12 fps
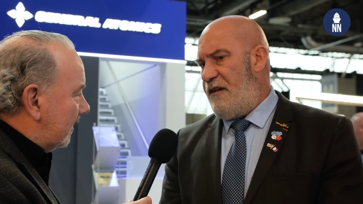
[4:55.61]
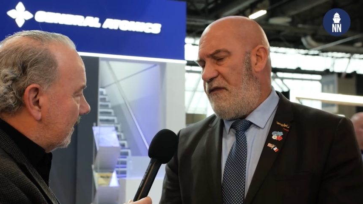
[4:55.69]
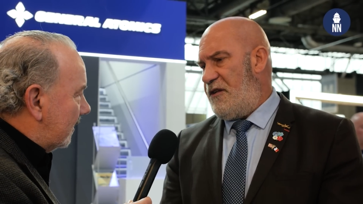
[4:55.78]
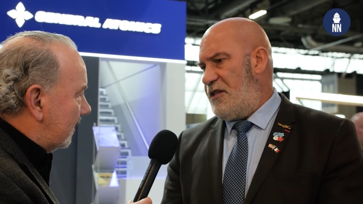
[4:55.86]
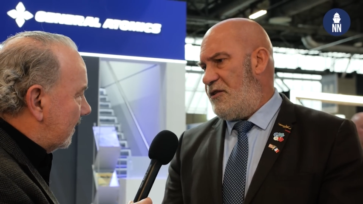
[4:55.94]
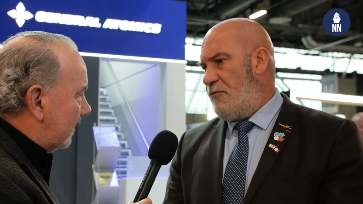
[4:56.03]
Speaker 1: Air
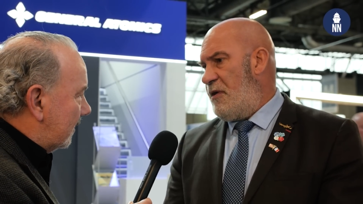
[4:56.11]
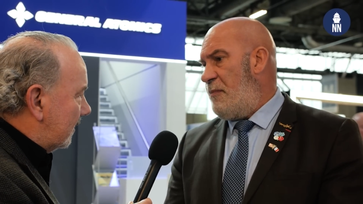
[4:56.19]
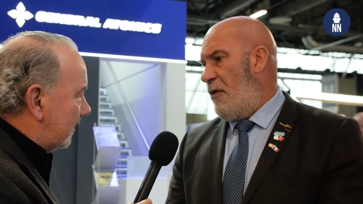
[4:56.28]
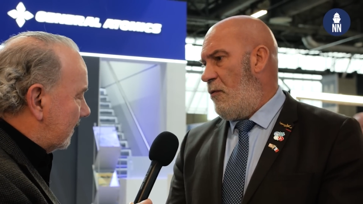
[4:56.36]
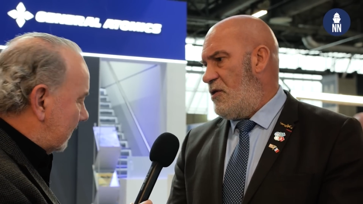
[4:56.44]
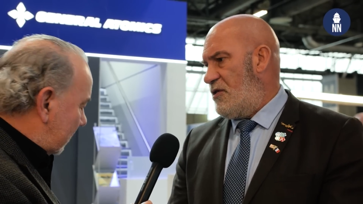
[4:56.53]
Force that the
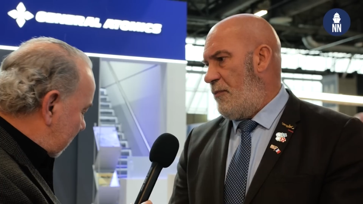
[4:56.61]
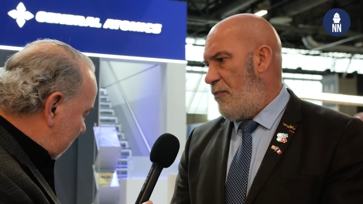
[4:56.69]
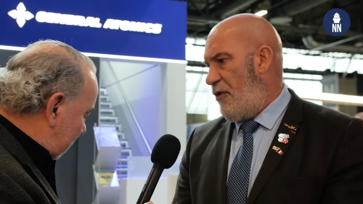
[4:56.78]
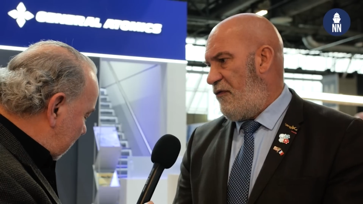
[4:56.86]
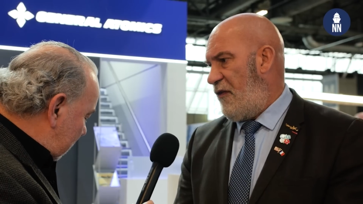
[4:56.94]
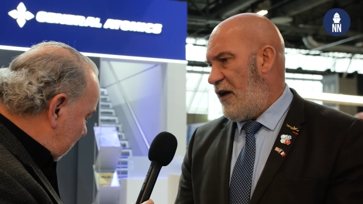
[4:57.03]
Reaper was a
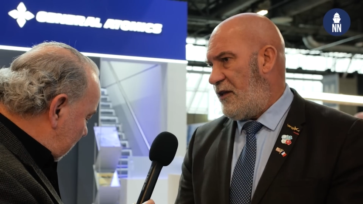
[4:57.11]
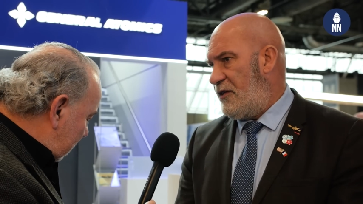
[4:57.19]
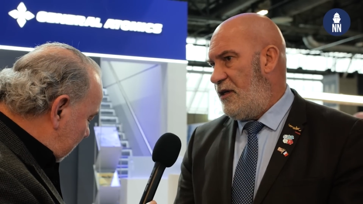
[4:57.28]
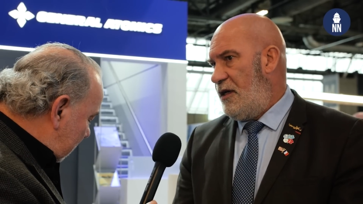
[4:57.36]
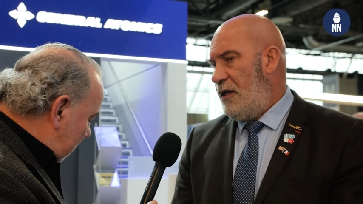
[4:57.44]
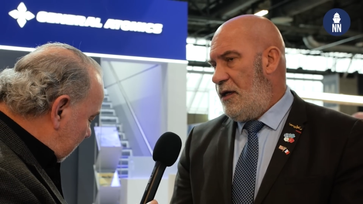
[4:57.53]

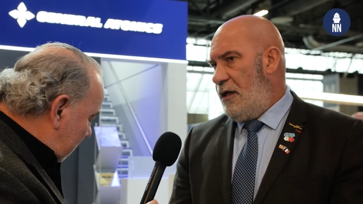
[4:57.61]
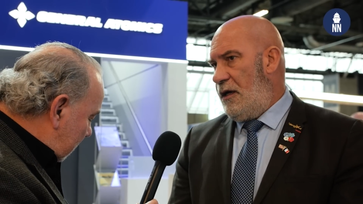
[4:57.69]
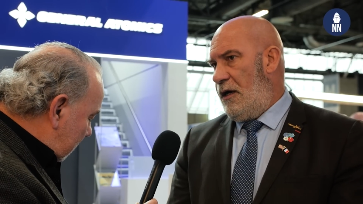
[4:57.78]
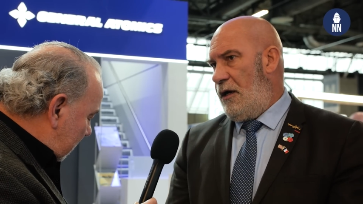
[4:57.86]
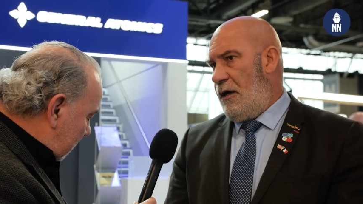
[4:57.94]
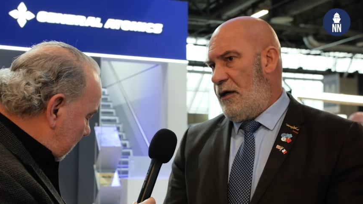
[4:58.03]
perfect
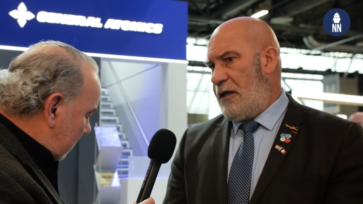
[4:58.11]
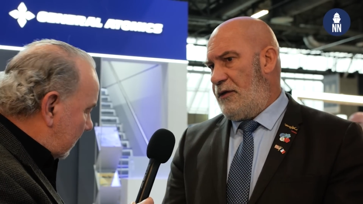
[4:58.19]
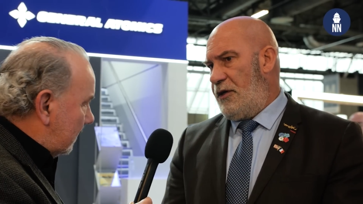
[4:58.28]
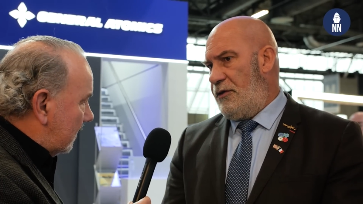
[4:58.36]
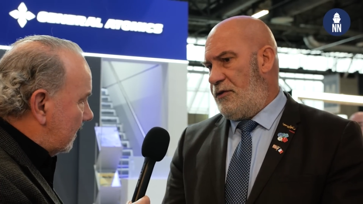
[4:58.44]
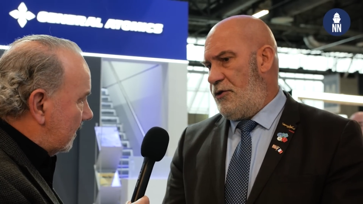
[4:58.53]
uh,
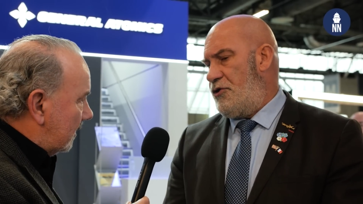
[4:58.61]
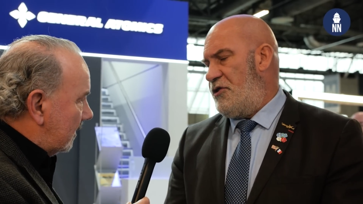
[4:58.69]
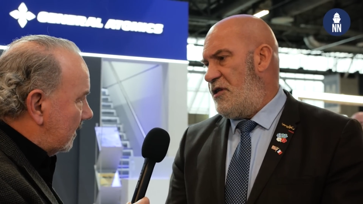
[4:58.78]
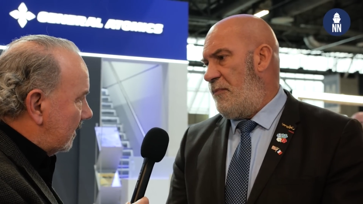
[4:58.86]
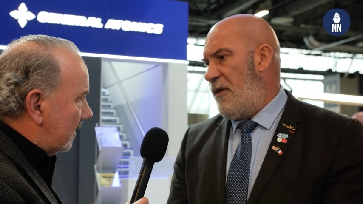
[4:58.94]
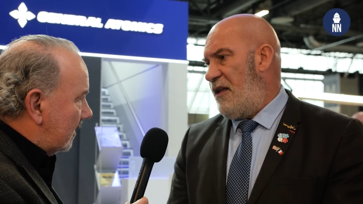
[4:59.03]

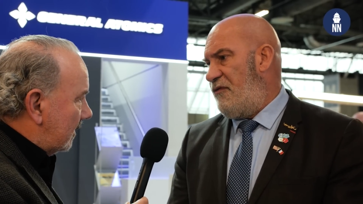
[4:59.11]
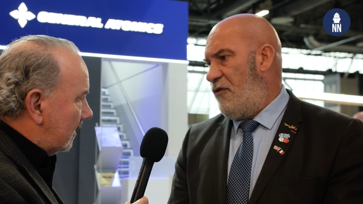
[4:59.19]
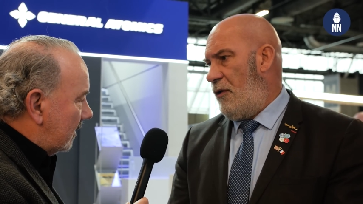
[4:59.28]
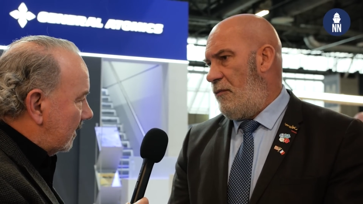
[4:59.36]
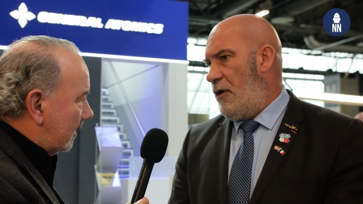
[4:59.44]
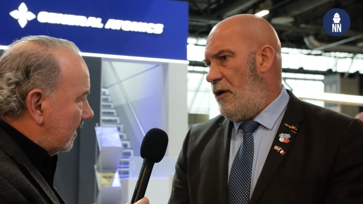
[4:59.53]
counterinsurgency
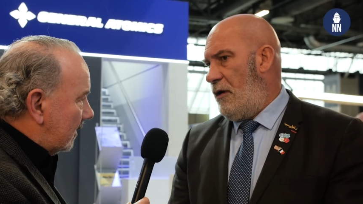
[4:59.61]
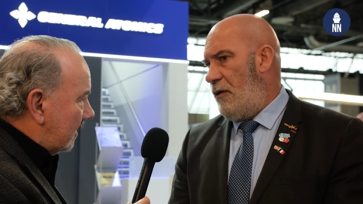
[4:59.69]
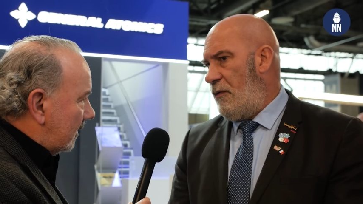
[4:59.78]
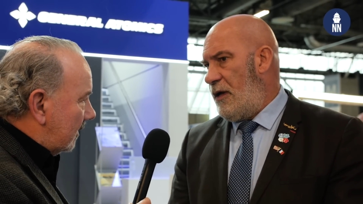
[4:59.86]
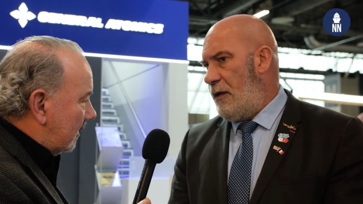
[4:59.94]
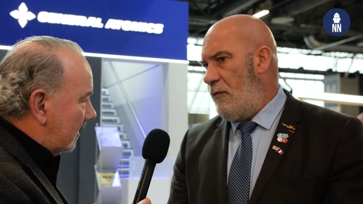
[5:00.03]
platform,
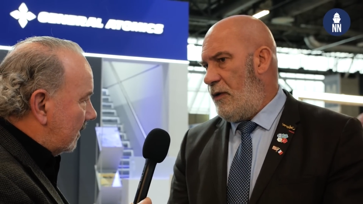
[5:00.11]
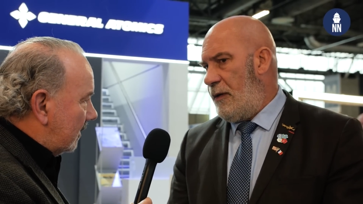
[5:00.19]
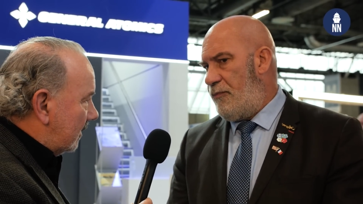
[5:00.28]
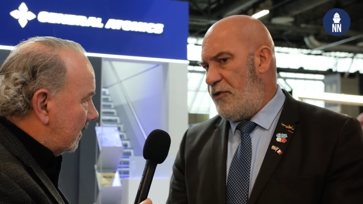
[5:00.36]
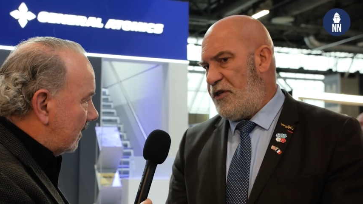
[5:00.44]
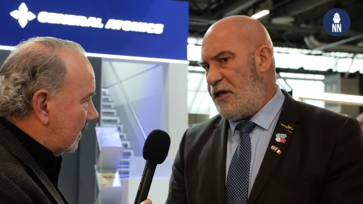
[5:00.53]
uh, we, we are
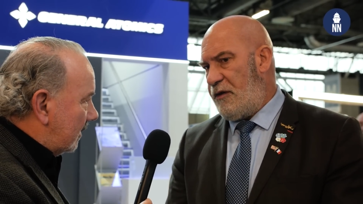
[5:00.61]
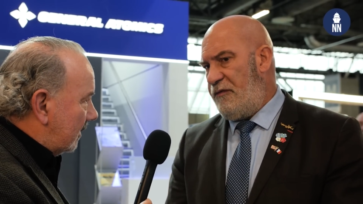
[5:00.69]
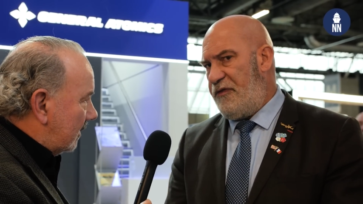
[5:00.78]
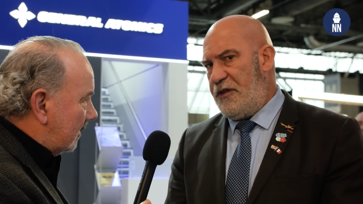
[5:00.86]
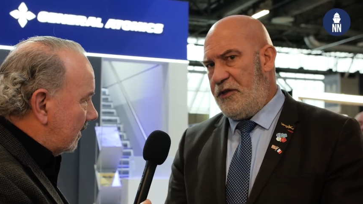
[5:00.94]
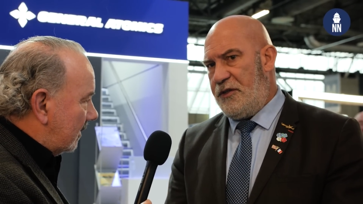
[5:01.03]
pretty
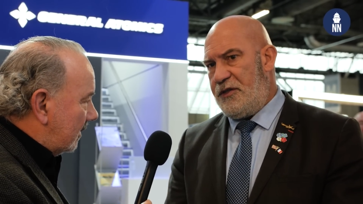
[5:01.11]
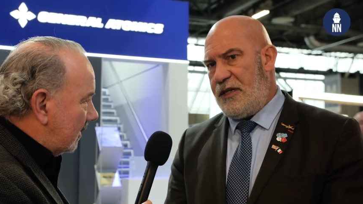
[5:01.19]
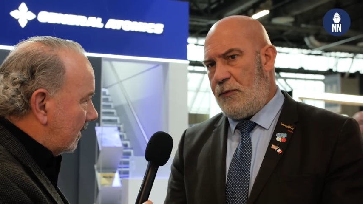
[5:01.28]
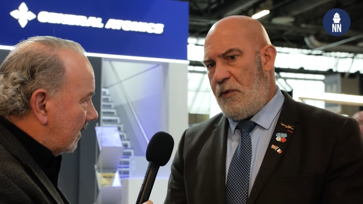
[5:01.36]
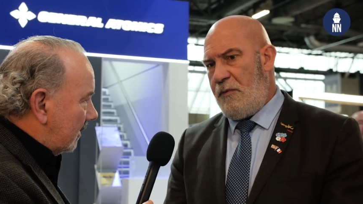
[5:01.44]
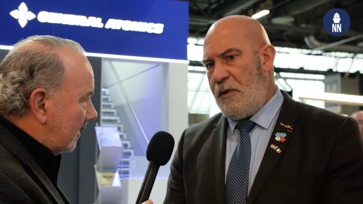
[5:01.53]
confident
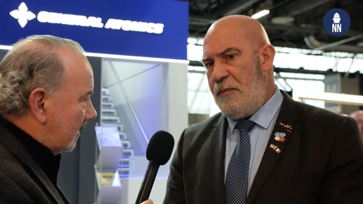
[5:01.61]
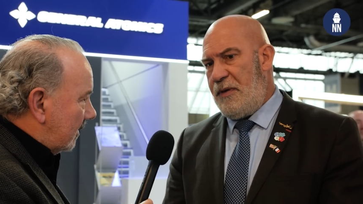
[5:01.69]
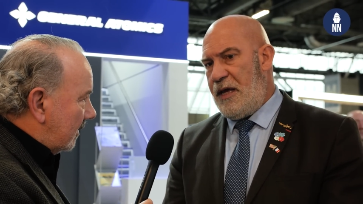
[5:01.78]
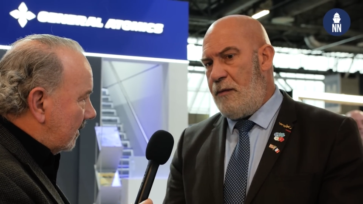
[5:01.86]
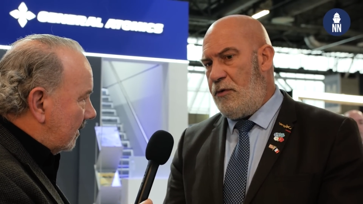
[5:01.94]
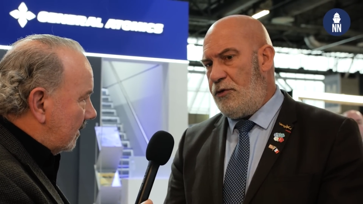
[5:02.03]
that we will
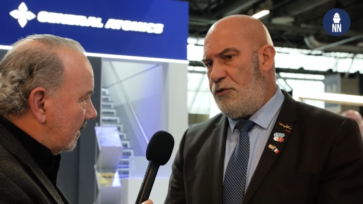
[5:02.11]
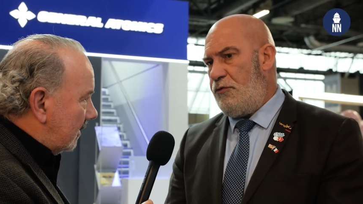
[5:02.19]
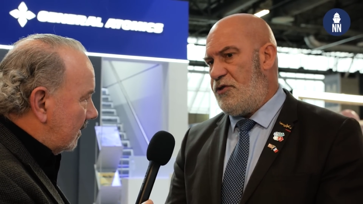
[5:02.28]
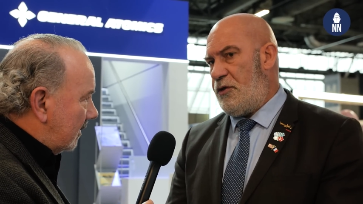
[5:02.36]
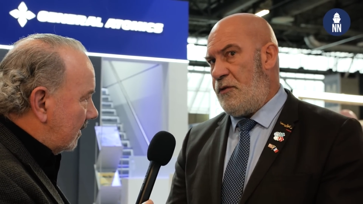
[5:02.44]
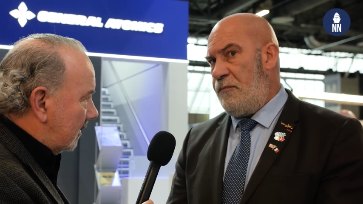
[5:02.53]
be able
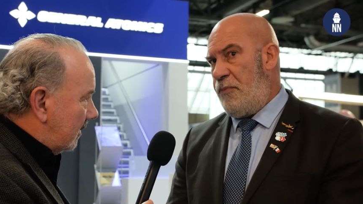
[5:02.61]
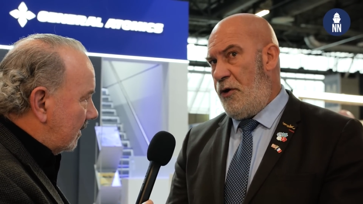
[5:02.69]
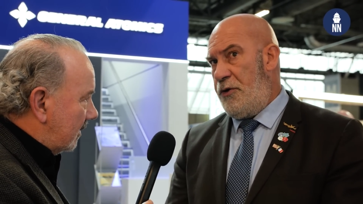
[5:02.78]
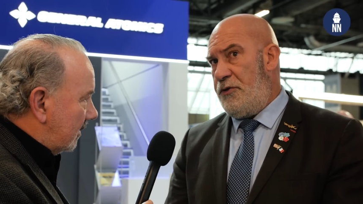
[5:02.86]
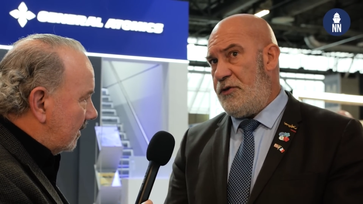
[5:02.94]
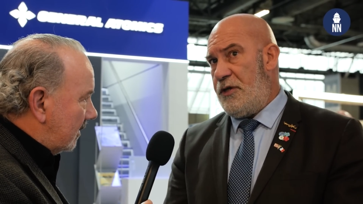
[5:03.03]
to a certain
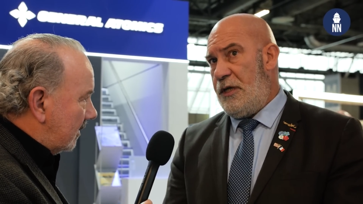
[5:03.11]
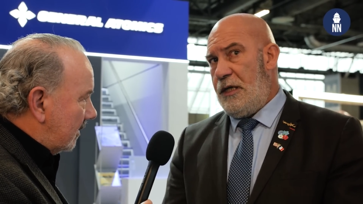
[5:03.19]
point